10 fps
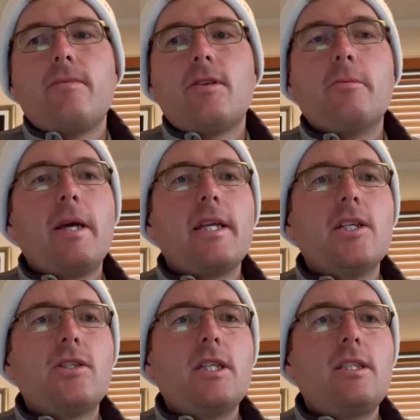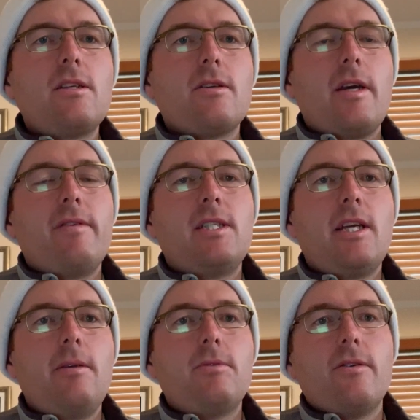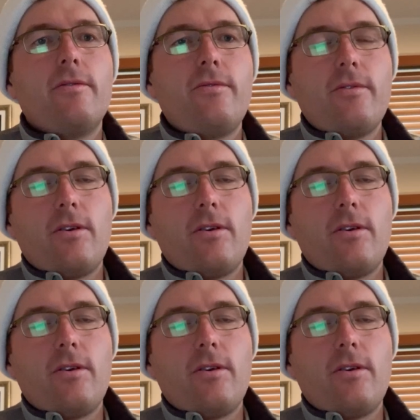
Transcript: could make it interesting, so having teams of